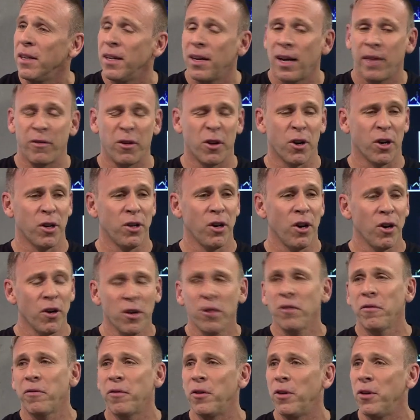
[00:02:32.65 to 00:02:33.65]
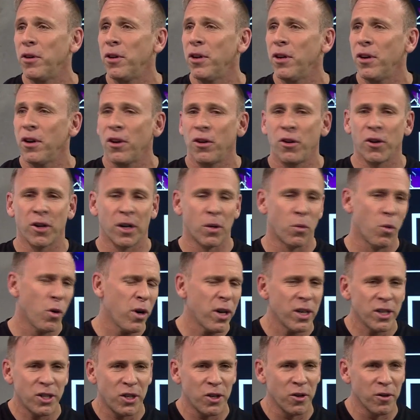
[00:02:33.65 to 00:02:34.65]
If you've got no good food, you're going to walk
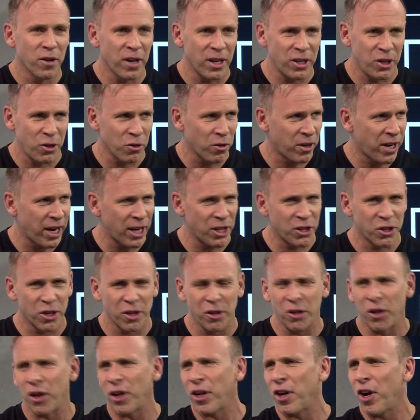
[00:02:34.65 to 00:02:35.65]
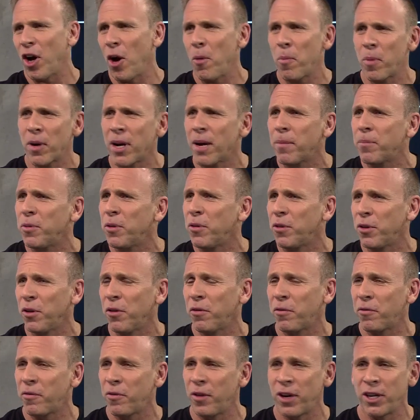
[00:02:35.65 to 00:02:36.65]
into your kitchen, you're going to open up your
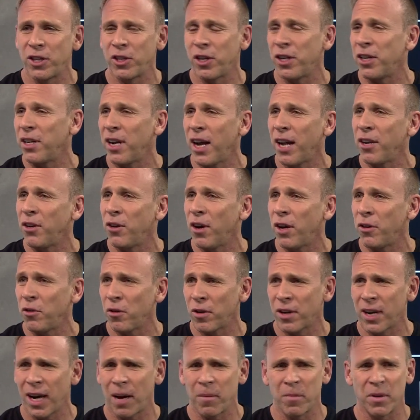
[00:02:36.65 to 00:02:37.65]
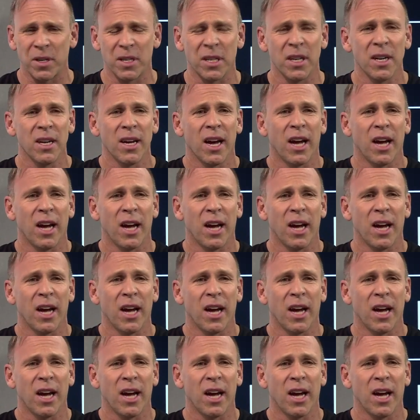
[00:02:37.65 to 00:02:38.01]
fridge and your cupboards,